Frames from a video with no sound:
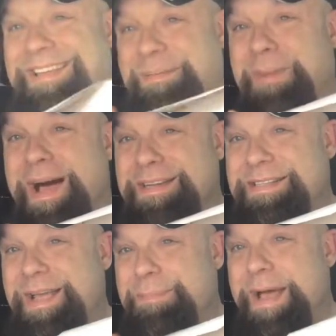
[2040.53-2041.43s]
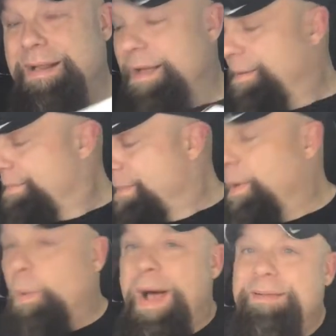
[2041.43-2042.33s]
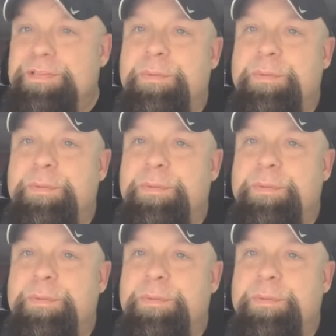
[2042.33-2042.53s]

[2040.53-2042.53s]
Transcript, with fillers: get the box taped back up, and my wife's